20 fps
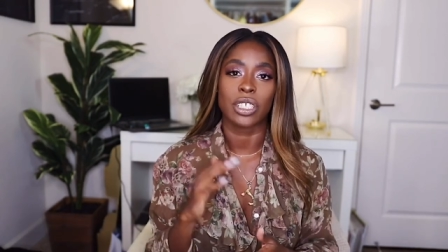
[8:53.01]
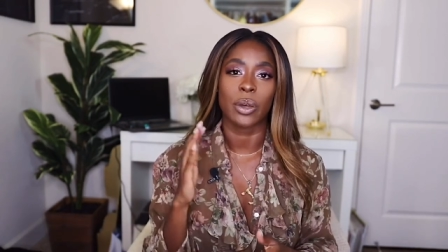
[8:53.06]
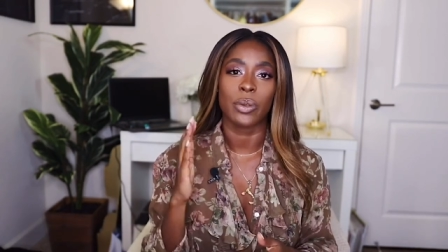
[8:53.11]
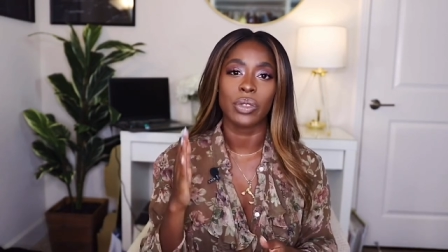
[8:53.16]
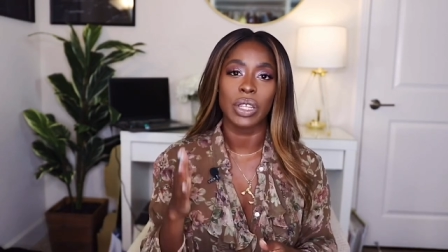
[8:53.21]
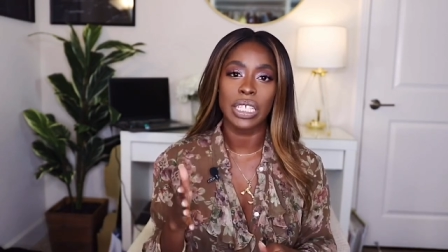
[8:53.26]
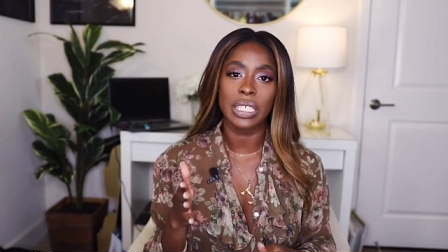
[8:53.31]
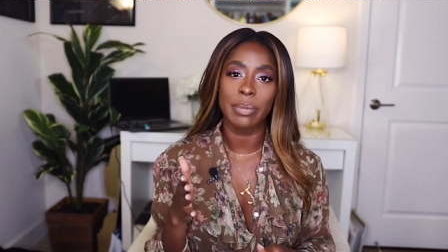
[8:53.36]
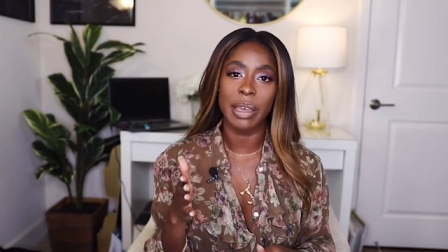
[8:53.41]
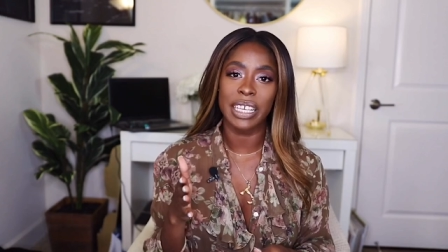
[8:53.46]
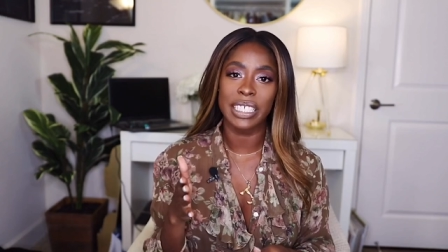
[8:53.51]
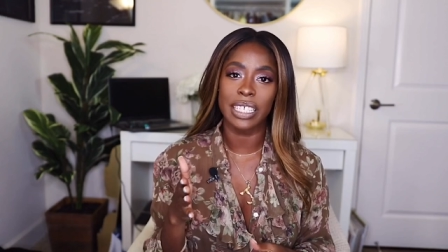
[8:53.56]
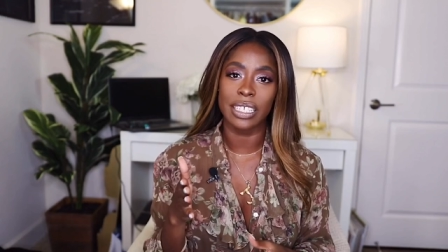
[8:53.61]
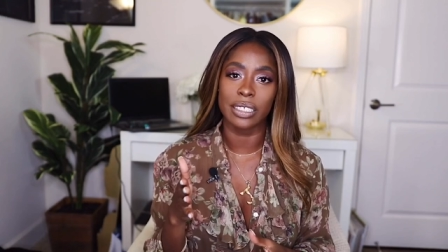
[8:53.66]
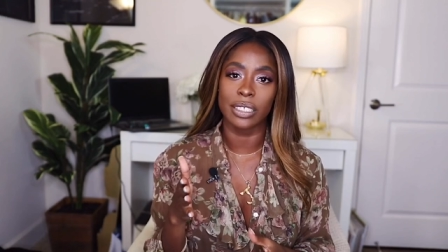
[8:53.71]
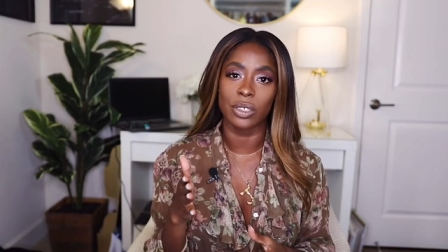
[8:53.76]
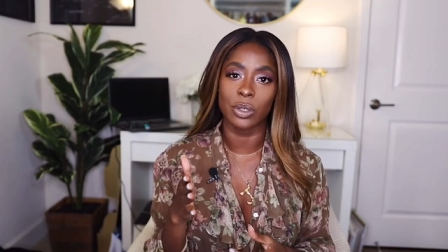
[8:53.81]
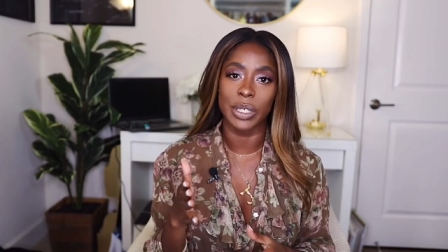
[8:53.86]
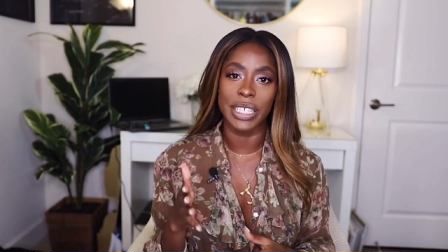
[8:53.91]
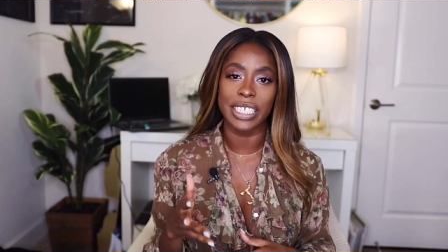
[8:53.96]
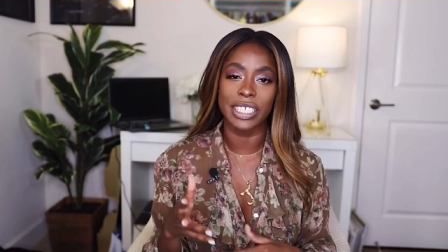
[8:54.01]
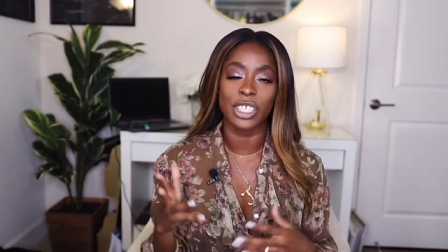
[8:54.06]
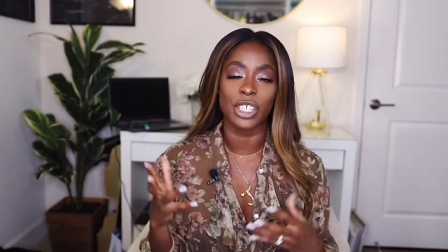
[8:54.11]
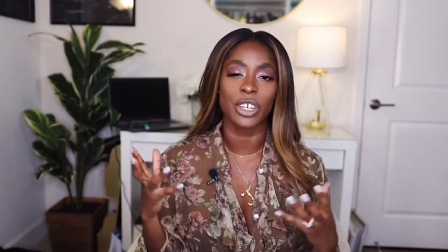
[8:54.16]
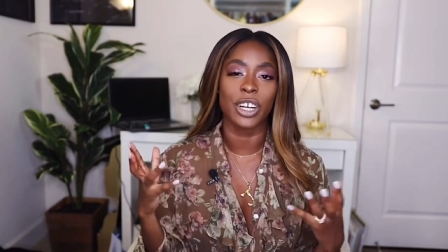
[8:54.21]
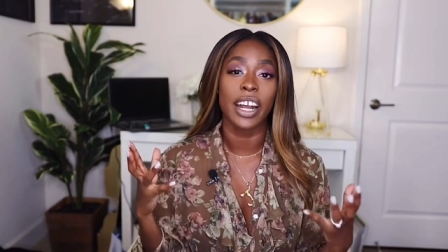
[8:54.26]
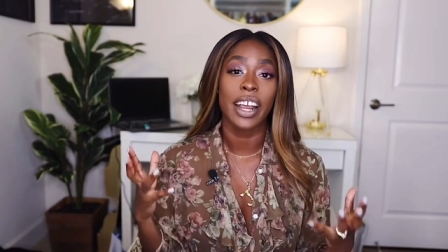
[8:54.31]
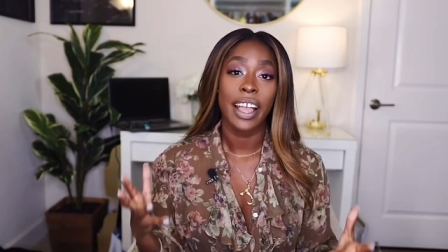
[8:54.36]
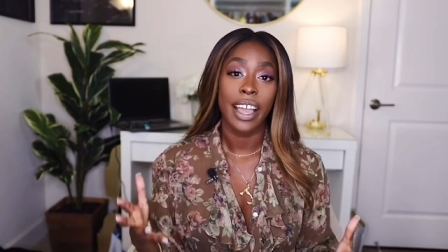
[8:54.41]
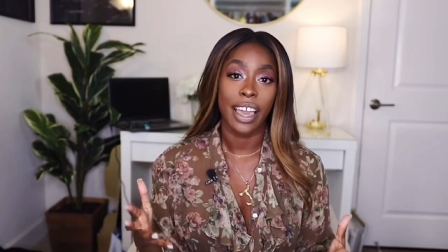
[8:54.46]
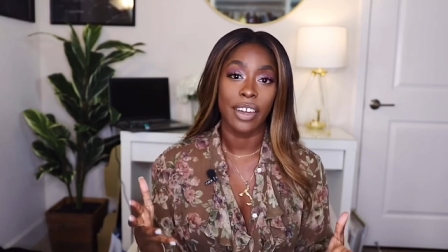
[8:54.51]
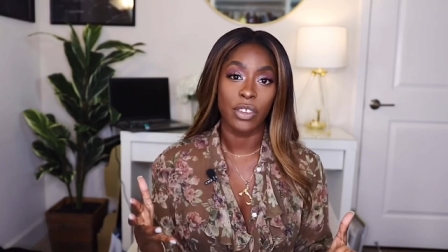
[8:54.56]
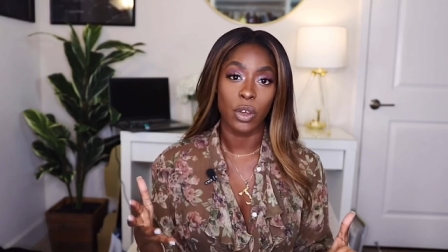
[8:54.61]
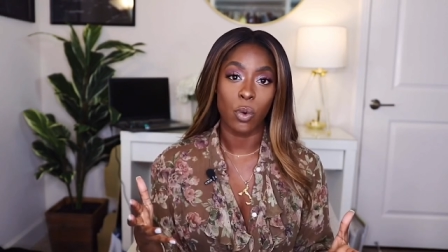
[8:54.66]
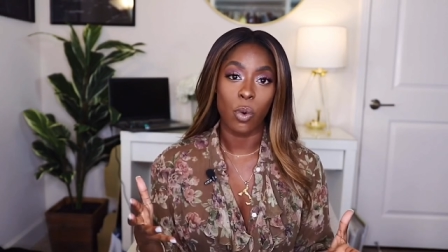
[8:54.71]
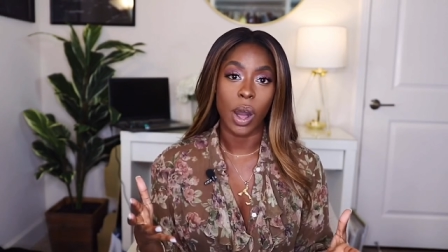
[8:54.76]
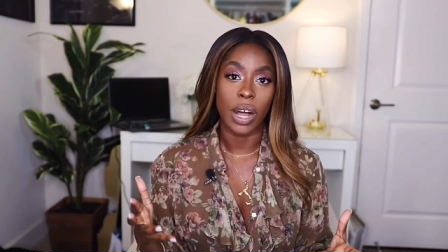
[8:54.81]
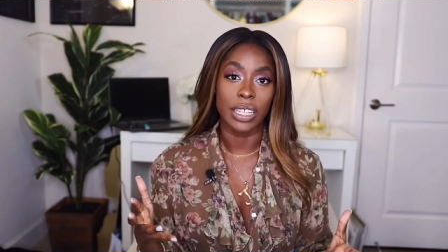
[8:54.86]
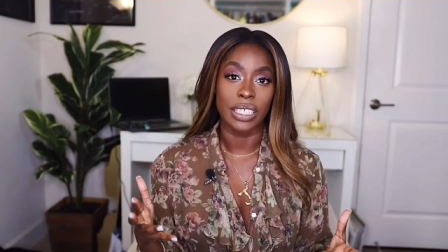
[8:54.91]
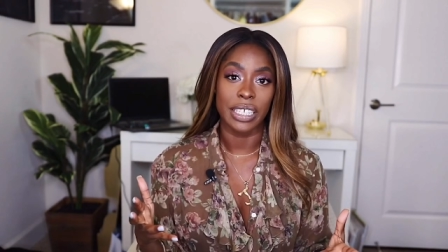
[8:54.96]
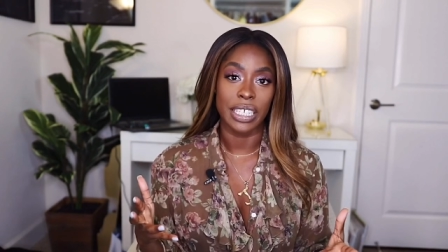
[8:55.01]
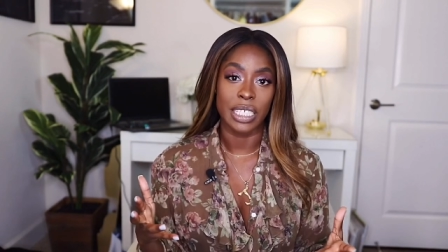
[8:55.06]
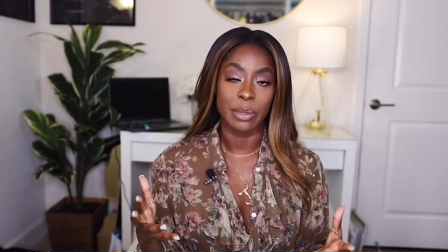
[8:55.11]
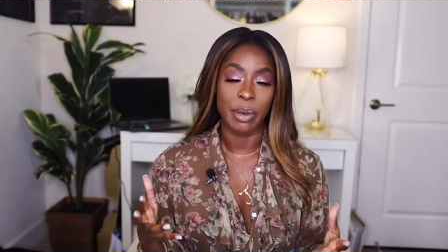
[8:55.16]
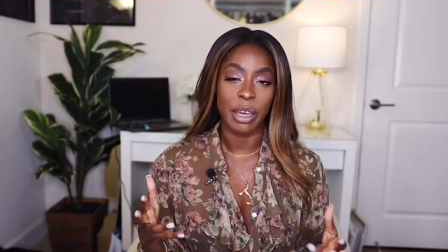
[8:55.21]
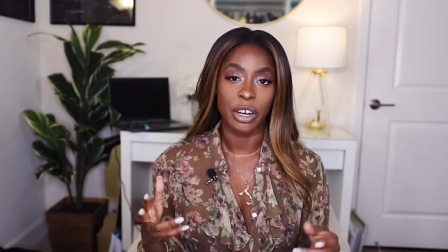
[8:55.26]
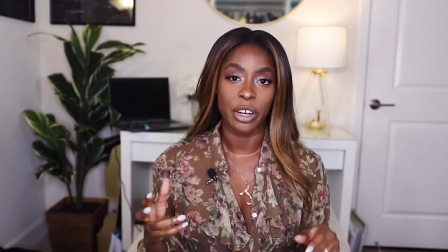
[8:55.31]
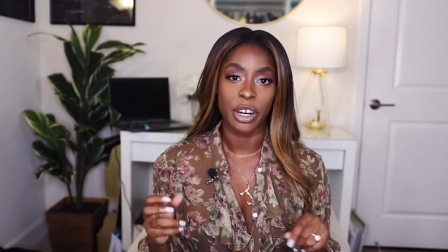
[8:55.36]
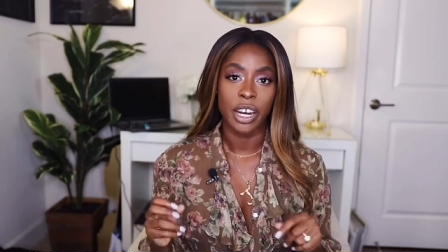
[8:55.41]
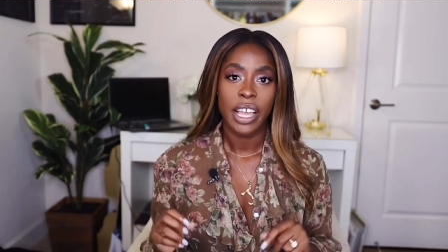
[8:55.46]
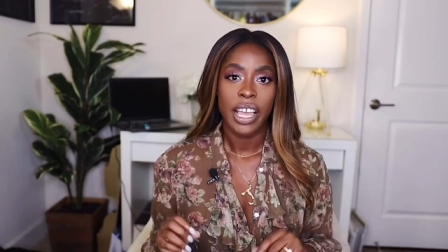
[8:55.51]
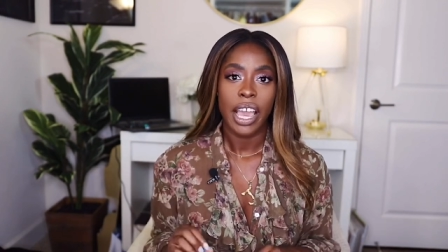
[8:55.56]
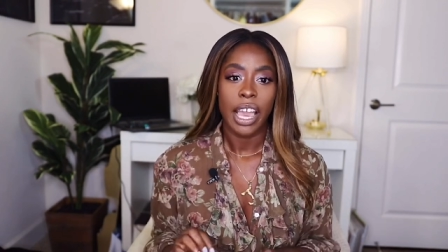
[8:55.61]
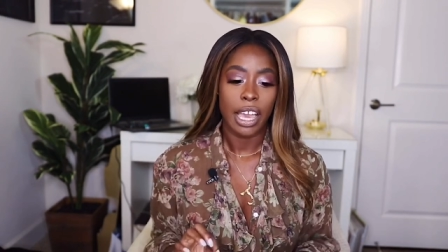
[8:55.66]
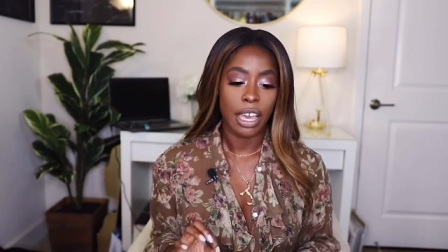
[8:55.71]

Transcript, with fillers: So this makes it a little easier and the quality is better.